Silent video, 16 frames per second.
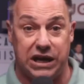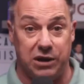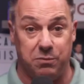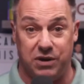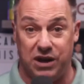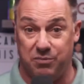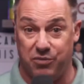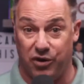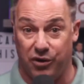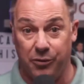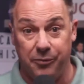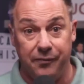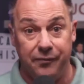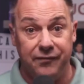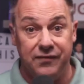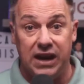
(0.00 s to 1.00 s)
people.
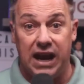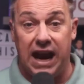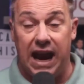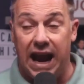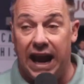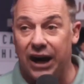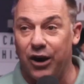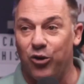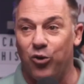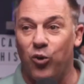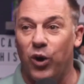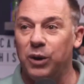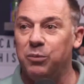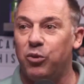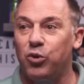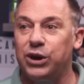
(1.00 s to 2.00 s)
And at one
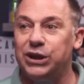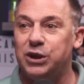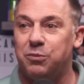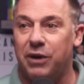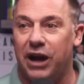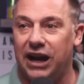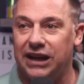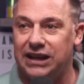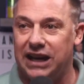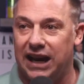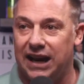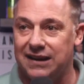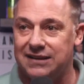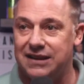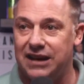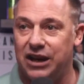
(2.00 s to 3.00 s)
point in the
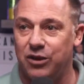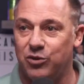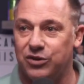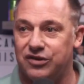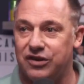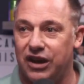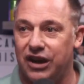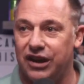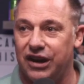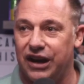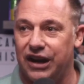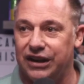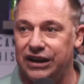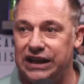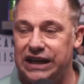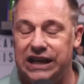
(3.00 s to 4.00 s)
podcast, it was an
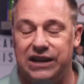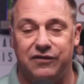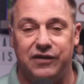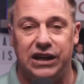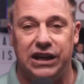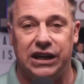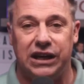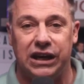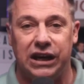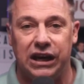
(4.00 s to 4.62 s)
evening,